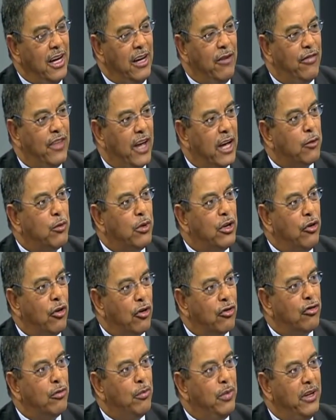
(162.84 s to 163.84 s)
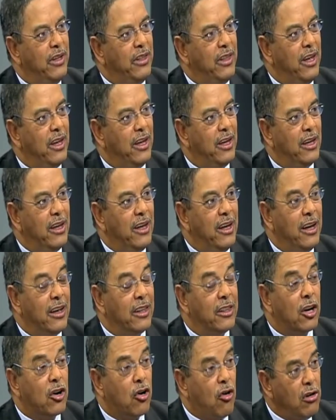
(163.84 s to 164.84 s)
And if that were not to be there,
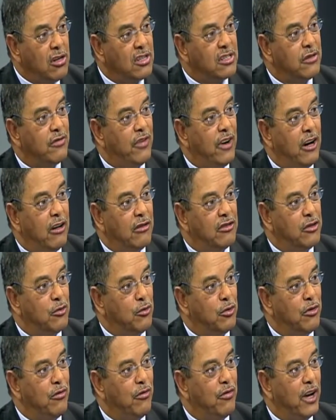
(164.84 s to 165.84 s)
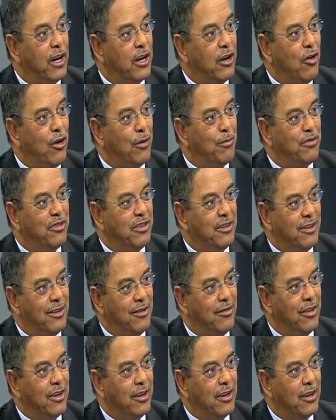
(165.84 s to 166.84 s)
the cost of housing would in fact go up
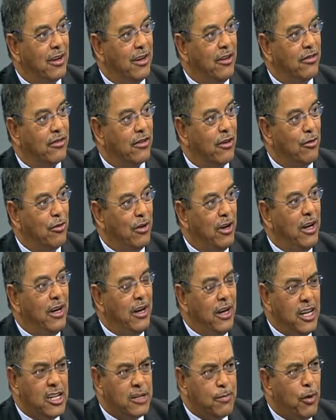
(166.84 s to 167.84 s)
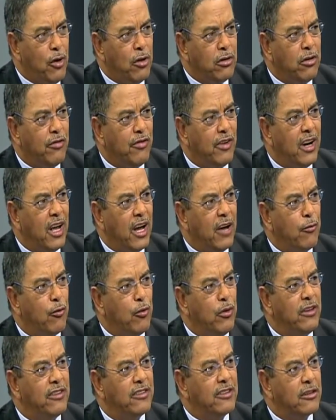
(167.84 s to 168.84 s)
significantly. So it's part of our
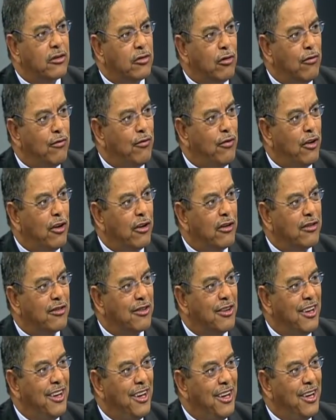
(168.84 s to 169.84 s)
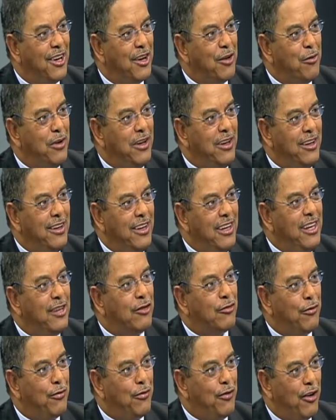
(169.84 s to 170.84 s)
life. We sit on forests. We
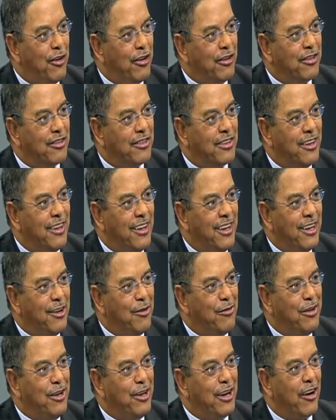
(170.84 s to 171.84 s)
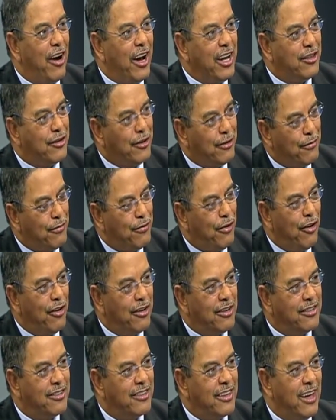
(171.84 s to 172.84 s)
eat off forest, we write on
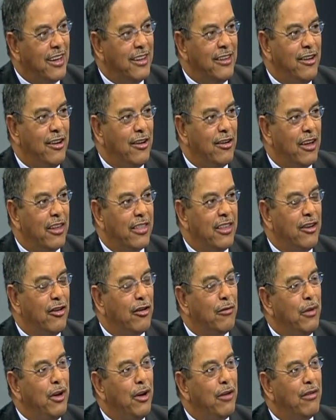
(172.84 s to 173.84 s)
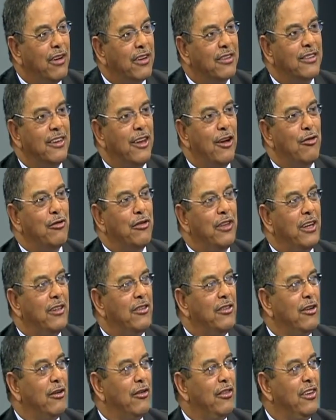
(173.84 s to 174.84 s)
forest, and, you know, I think not many of us know
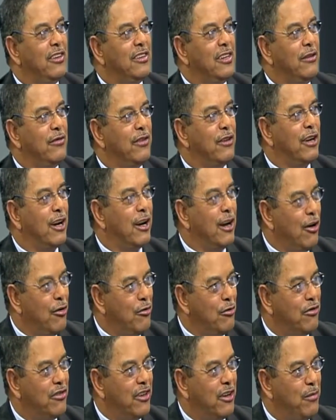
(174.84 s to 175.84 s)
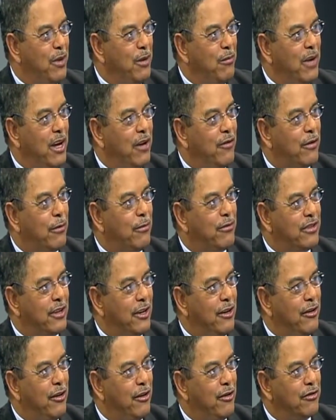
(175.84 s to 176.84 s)
that, you know, there's even clothes that are being made from
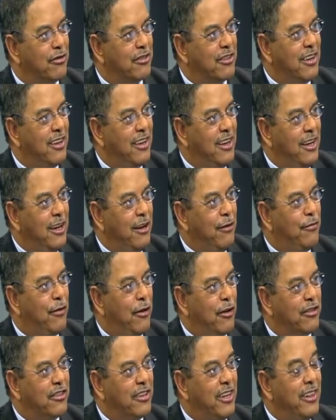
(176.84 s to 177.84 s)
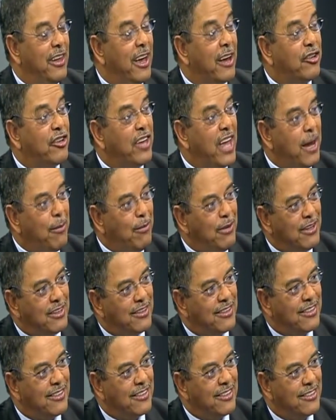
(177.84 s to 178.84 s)
cellulose in forest. In our
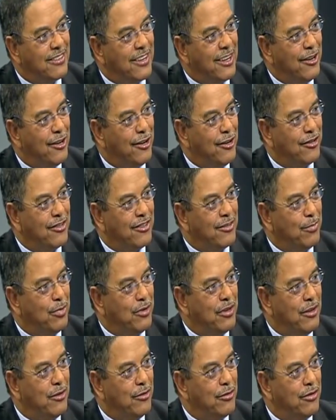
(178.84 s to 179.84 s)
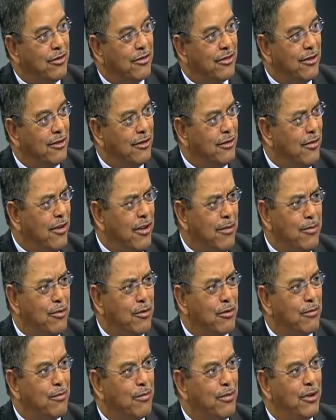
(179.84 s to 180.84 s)
tablets, the cellulose is put into it, so it's a very
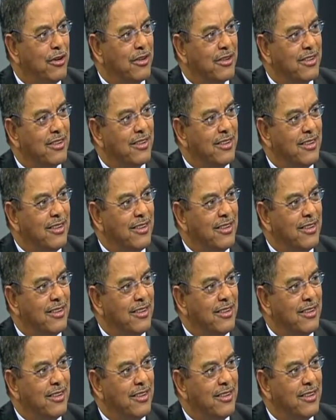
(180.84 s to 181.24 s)
important part.